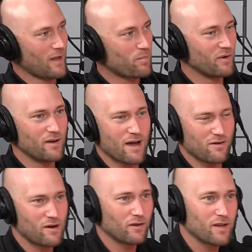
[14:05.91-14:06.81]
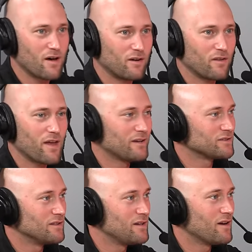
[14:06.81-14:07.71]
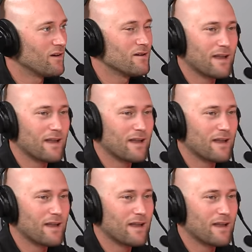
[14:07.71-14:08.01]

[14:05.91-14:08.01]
they put down nearly a hundred thousand deer.